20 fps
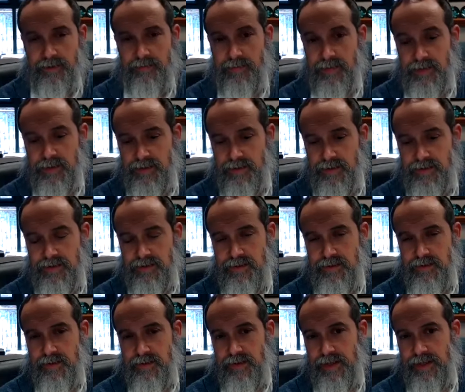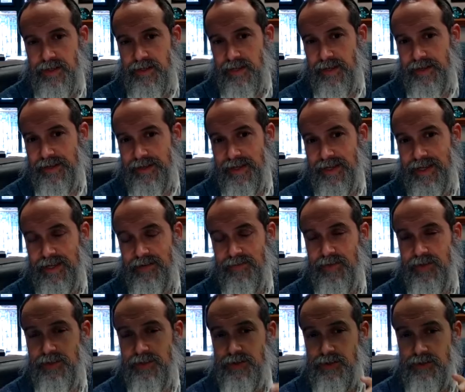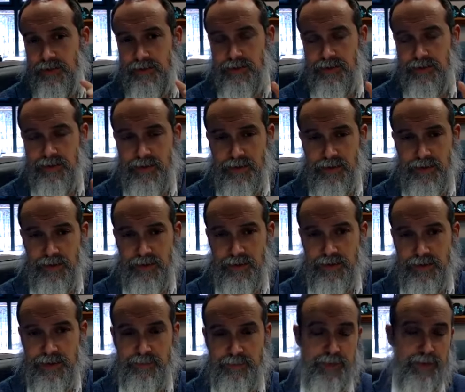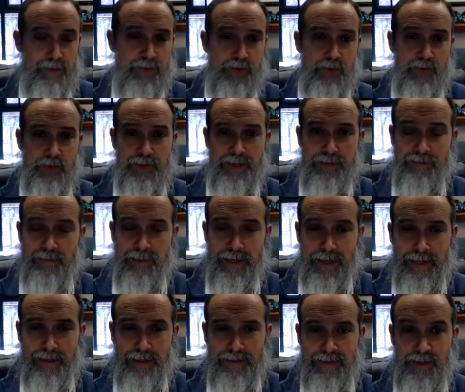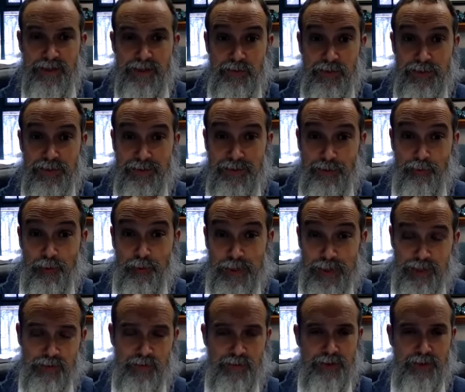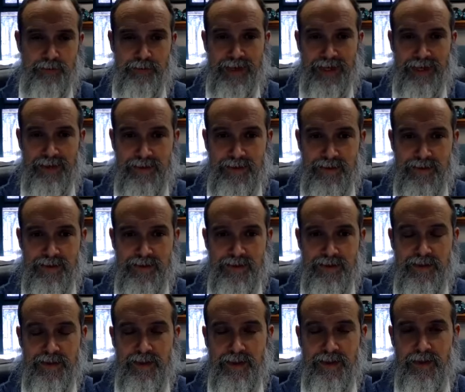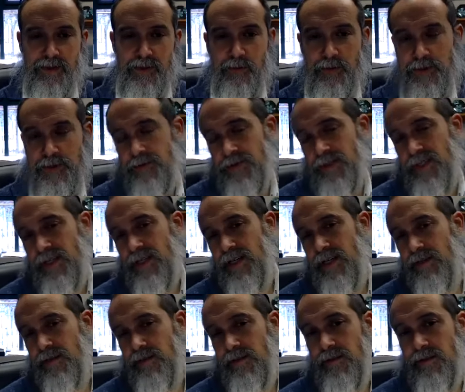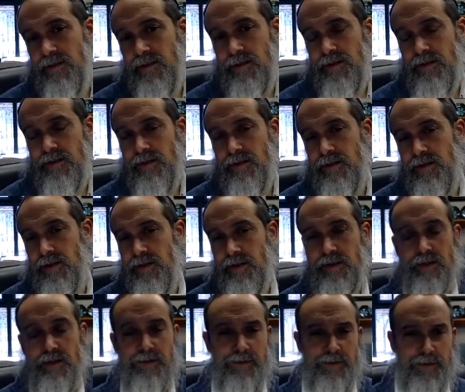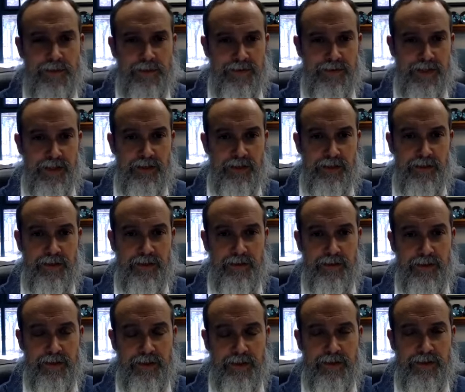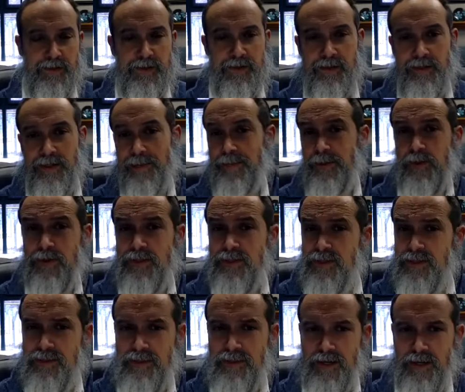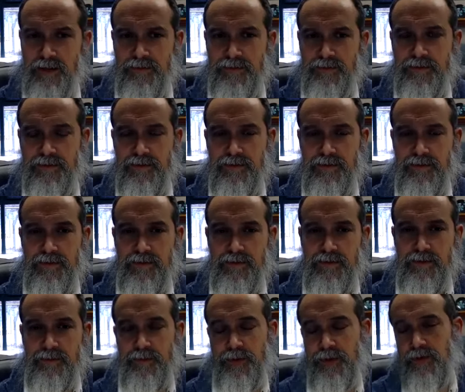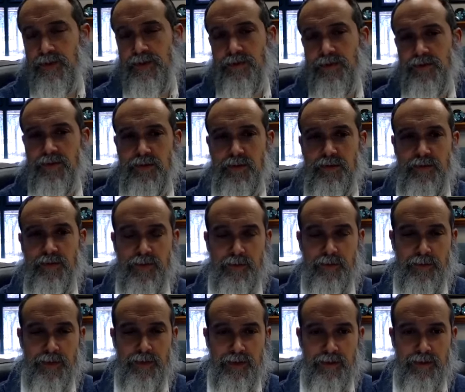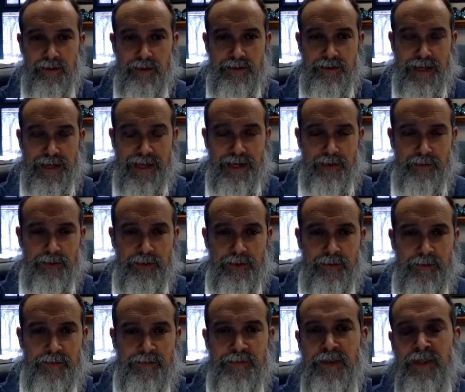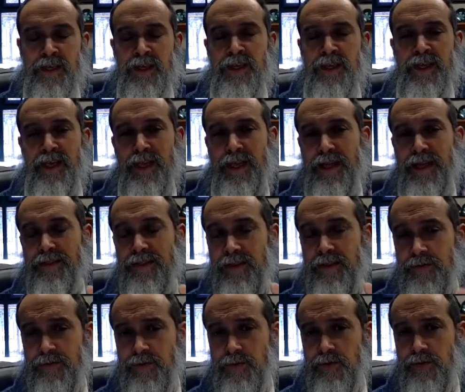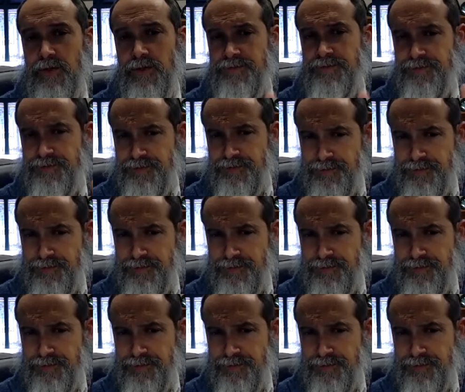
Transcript: means that I have a certain a spiritual imbalance or ritual imbalance, which means I can't uh, eat of, of sacred things, not because it's treif, because it was from this animal. And therefore,